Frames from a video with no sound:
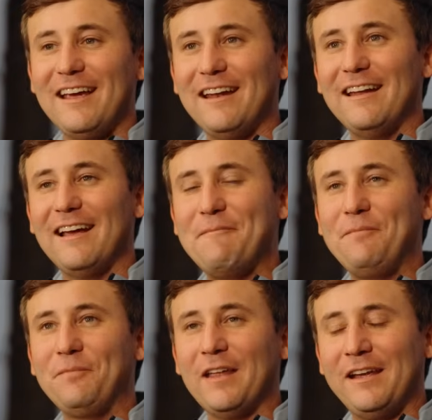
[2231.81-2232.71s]
and
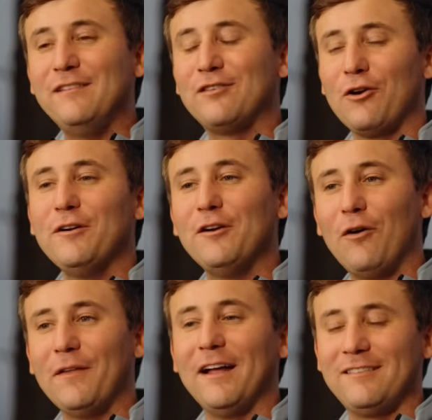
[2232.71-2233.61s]
he turned in
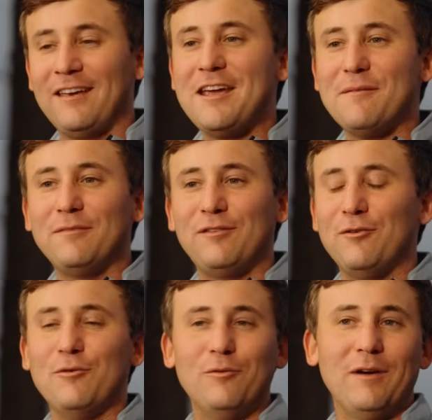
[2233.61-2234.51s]
all that tape
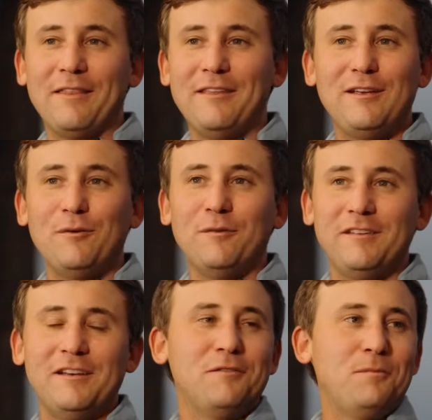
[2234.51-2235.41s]
to I think it was
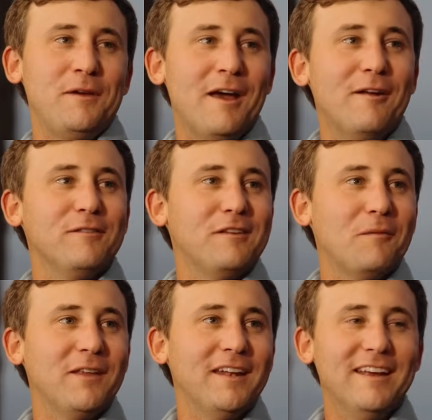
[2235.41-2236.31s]
ESPN or
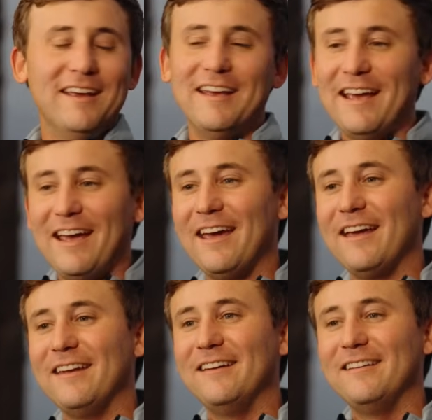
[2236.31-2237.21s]
something,
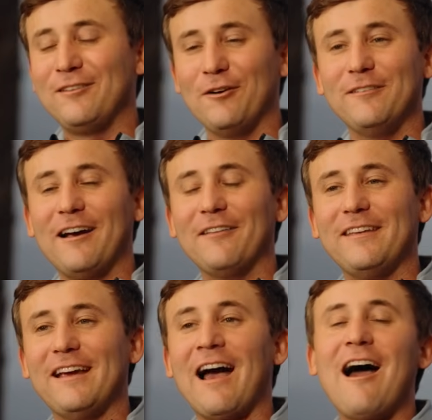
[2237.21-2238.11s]
and turns out
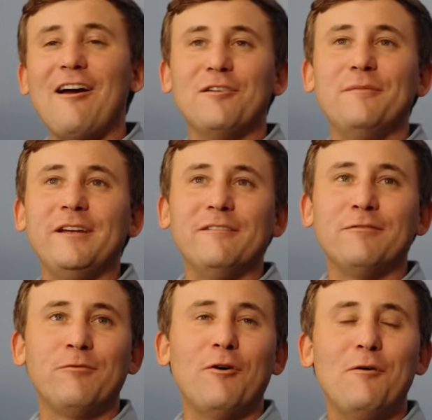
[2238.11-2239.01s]
they hired me
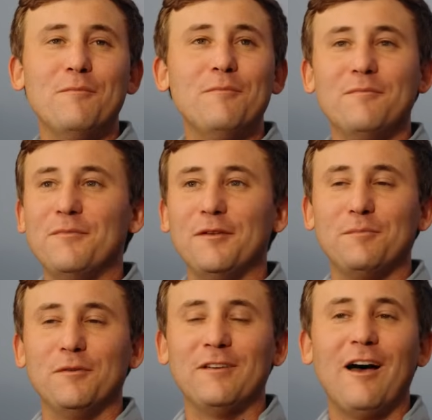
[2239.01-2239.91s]
from this
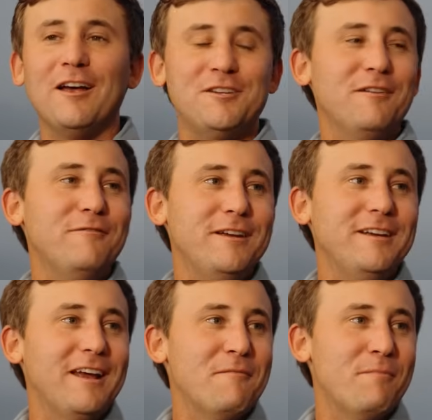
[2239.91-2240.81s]
Massage
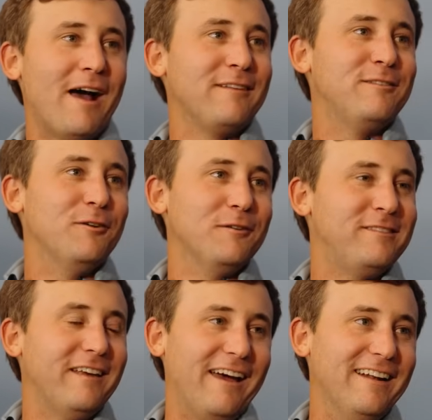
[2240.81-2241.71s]
Envy ambassador
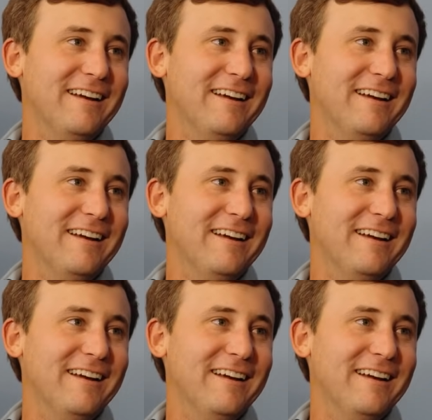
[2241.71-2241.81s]
set